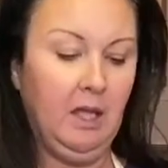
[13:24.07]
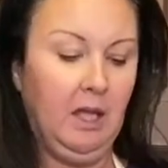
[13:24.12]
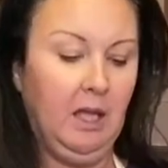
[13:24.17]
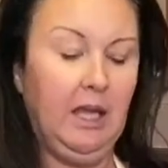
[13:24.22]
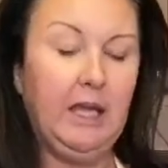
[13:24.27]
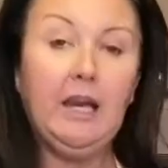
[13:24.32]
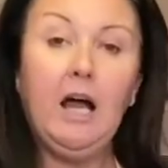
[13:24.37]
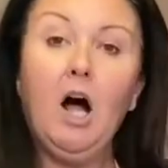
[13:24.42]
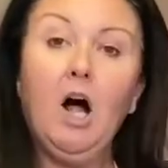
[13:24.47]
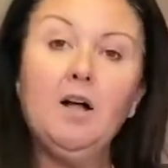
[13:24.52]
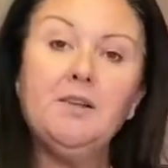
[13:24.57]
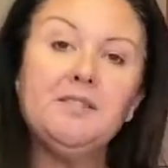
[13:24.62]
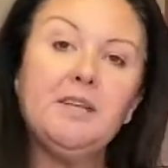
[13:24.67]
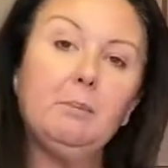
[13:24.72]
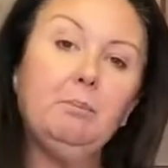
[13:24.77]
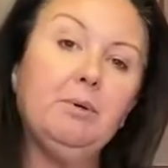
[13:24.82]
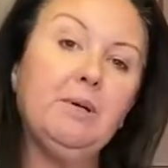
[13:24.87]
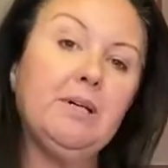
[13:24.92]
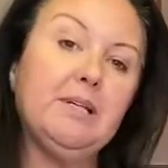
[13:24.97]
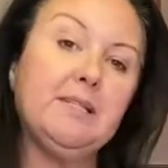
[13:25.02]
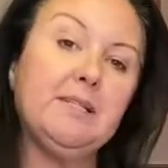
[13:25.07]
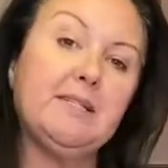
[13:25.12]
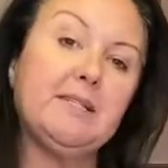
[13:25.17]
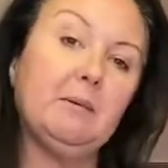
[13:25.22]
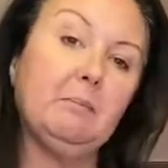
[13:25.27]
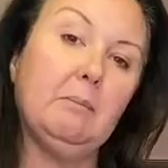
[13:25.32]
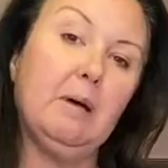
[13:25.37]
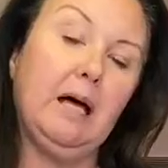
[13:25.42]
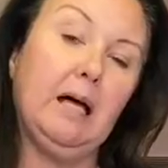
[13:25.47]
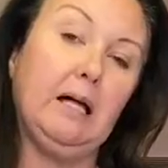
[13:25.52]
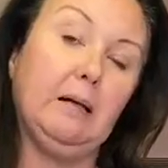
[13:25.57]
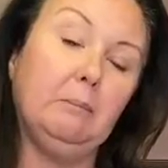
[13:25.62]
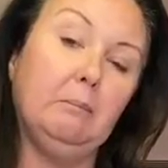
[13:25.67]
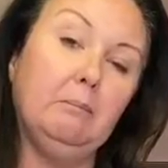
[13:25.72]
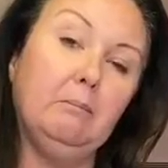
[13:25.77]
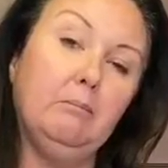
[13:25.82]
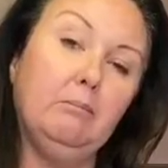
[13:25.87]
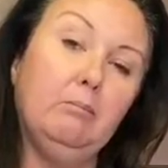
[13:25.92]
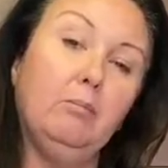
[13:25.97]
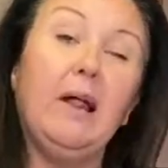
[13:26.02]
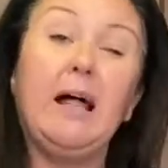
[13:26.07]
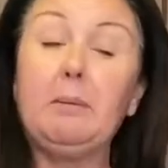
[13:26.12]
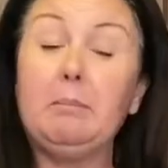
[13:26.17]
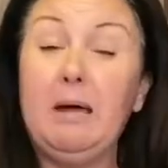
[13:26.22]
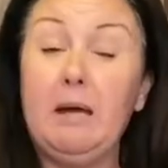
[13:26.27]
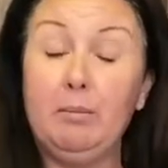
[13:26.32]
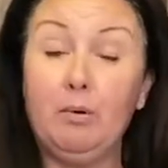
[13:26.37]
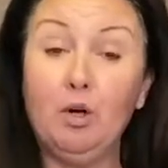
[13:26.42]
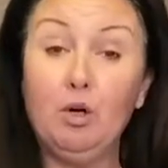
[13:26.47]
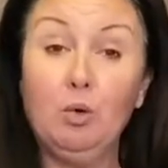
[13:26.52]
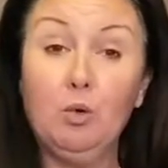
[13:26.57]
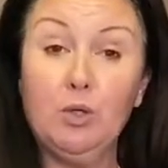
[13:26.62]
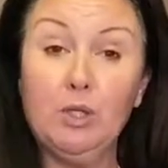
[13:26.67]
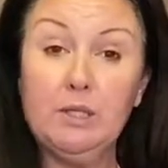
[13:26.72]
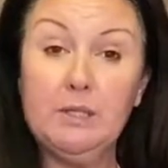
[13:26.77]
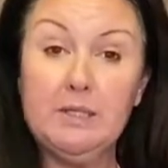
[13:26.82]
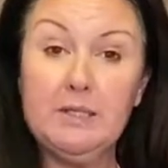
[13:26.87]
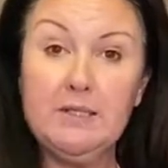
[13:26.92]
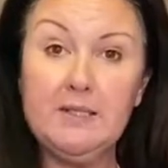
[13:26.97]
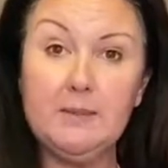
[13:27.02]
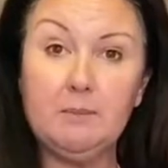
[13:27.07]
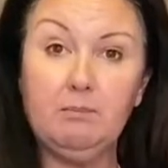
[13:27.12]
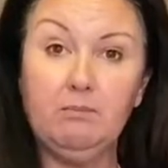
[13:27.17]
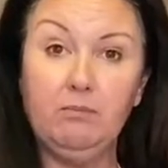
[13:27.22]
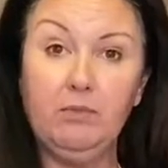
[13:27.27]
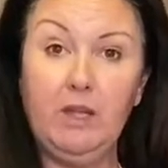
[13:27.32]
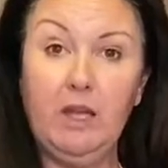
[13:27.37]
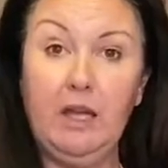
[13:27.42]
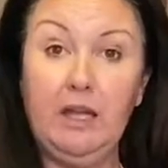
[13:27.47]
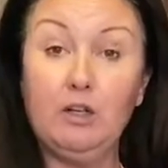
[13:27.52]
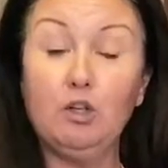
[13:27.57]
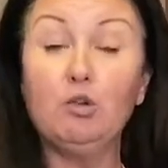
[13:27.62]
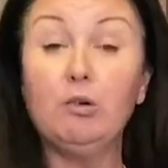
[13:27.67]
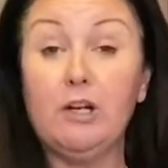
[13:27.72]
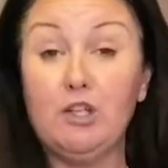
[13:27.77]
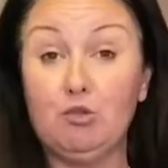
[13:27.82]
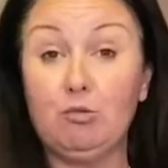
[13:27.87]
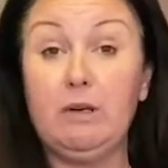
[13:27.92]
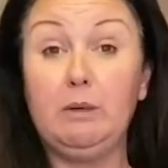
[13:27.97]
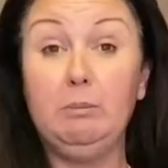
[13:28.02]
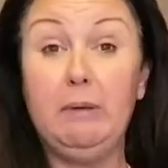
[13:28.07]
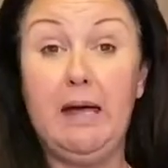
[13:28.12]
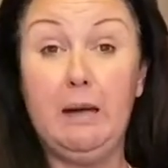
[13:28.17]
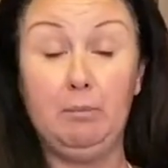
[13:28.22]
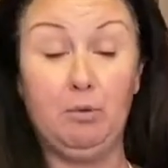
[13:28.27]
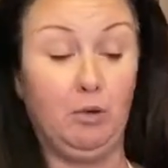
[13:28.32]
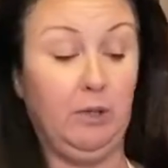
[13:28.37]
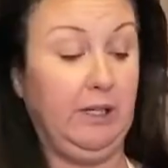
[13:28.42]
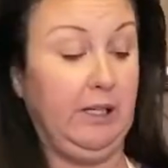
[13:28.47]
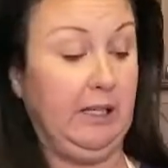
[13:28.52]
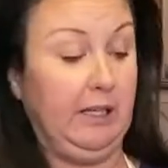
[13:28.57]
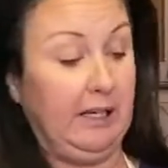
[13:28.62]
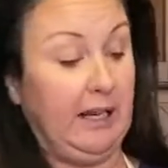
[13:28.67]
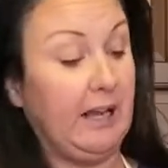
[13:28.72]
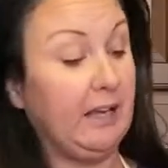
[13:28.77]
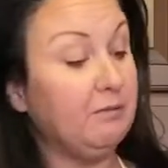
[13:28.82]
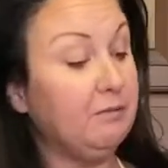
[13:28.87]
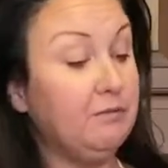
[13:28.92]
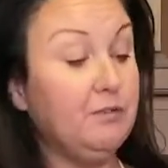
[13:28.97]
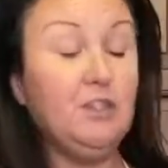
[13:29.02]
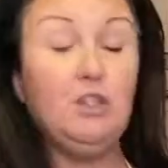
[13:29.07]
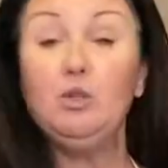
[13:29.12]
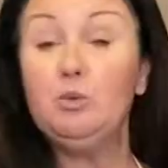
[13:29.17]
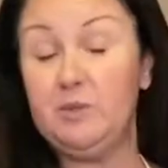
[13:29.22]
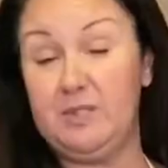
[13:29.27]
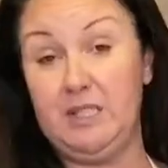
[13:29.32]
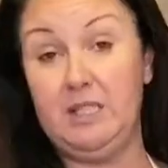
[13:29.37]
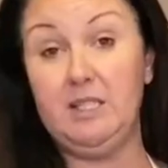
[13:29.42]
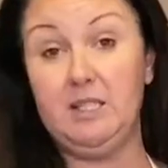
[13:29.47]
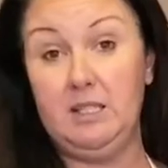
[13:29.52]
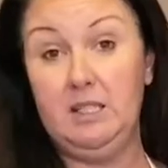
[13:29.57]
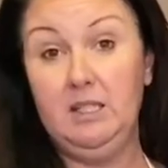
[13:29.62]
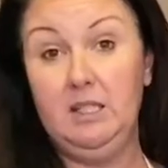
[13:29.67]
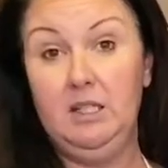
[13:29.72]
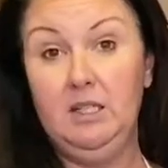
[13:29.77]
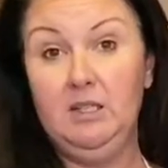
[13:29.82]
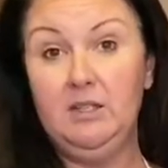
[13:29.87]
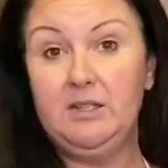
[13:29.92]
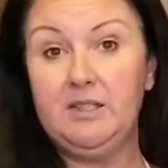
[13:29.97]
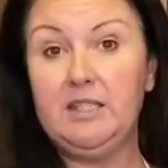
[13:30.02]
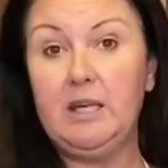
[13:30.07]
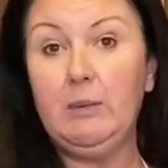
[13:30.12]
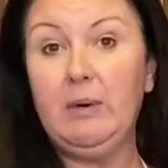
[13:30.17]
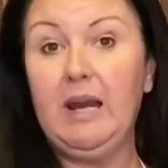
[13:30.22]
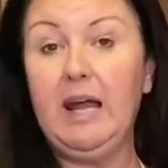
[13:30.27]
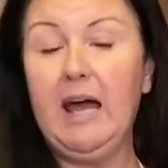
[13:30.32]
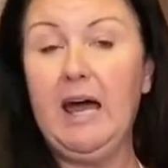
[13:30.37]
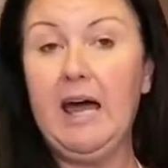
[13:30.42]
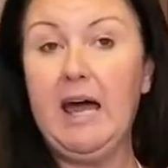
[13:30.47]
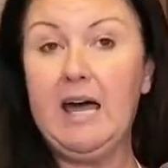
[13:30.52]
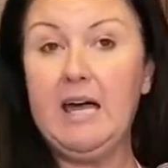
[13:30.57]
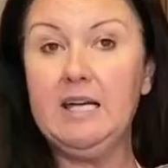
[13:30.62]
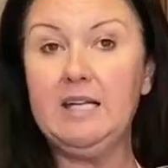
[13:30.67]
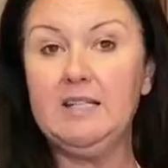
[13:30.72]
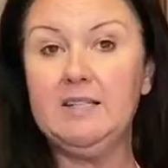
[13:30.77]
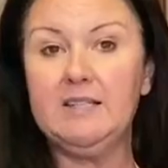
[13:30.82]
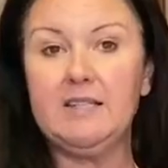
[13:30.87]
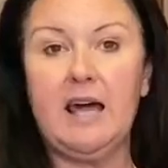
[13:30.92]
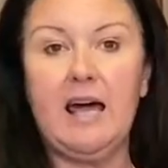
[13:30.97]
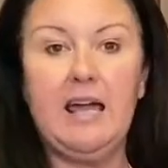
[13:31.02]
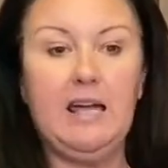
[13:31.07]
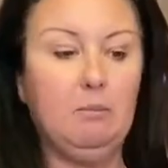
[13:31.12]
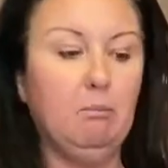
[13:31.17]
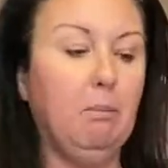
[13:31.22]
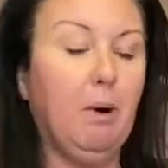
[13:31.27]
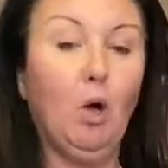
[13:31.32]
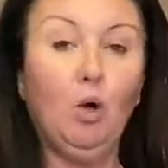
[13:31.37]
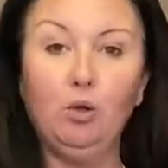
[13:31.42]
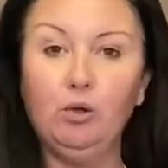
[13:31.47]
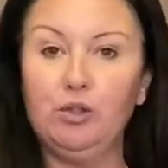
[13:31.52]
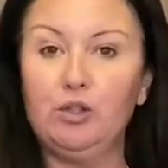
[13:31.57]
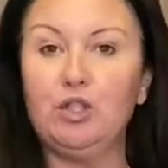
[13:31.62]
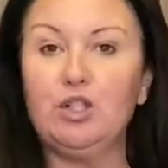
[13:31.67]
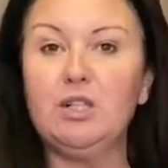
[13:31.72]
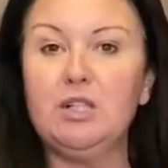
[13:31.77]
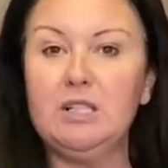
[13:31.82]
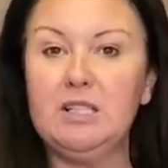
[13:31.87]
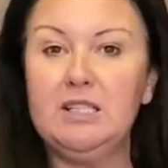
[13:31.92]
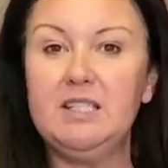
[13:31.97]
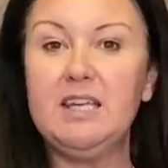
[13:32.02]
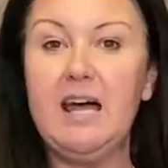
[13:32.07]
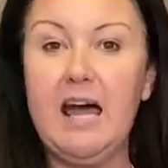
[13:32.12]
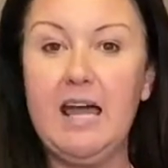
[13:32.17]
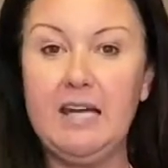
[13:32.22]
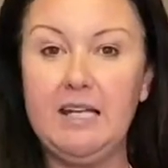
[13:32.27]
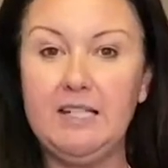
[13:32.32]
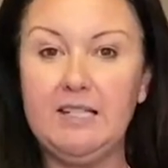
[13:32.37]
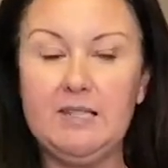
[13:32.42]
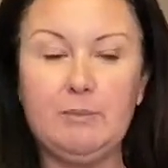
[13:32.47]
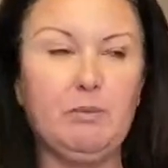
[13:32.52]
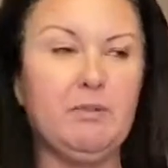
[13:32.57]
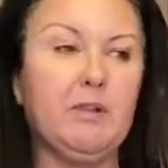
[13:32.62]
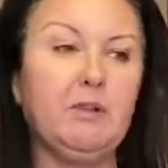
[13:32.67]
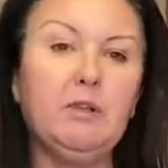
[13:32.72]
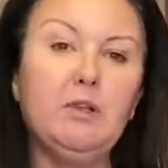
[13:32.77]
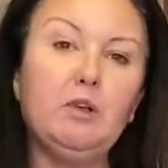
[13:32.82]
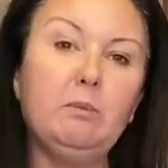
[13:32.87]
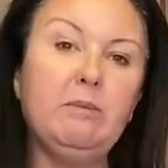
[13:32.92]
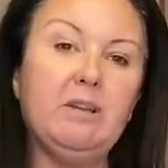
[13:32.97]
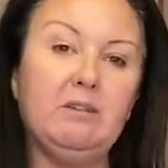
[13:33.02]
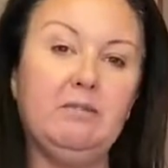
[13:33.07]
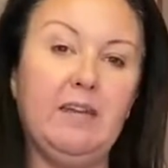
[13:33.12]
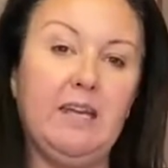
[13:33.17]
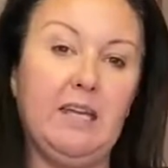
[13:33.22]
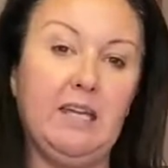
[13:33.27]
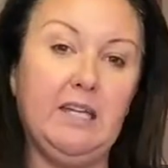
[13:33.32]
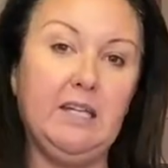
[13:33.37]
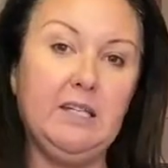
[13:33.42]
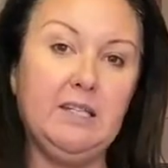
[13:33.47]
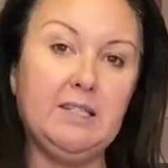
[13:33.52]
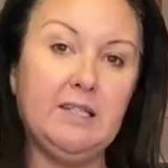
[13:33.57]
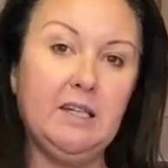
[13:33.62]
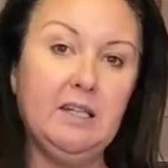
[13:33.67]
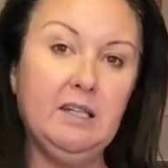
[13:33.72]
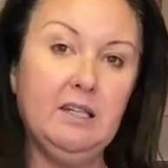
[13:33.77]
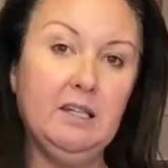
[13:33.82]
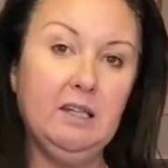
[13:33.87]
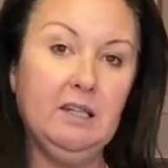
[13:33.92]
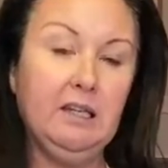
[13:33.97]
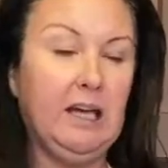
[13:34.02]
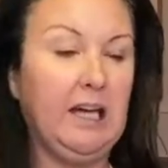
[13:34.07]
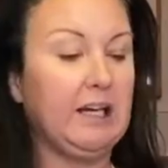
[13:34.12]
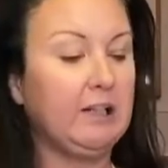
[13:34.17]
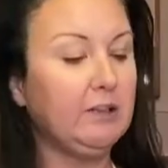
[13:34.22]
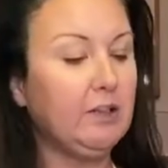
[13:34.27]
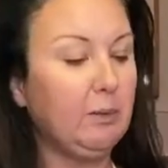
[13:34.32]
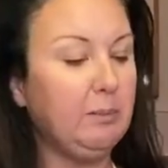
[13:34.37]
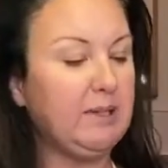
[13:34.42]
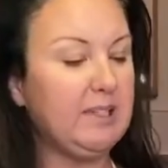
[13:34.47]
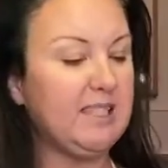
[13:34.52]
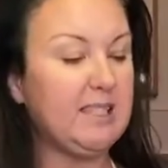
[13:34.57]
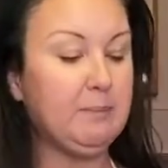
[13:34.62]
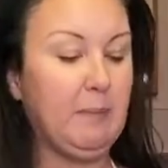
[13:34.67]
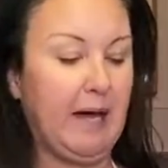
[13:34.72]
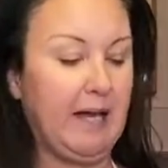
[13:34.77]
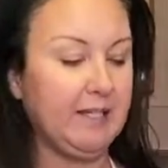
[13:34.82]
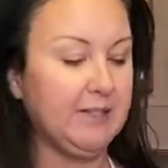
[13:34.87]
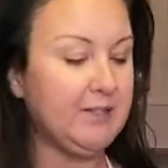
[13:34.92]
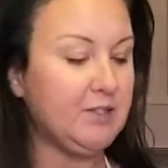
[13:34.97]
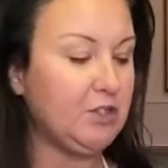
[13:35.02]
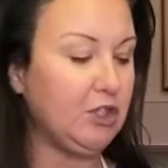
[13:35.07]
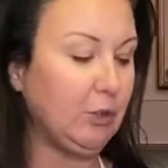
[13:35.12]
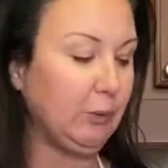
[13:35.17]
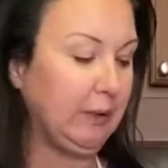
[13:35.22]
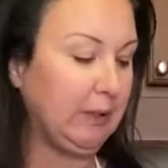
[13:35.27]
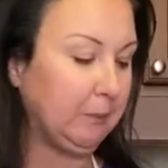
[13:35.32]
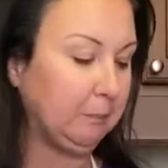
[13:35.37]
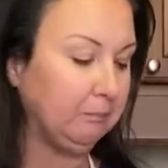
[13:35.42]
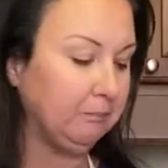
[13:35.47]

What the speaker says: And I also put some black peppercorns and crushed red pepper in, and I fuse it so it has a bolder taste with a little bit of heat and a little bit of spice to it.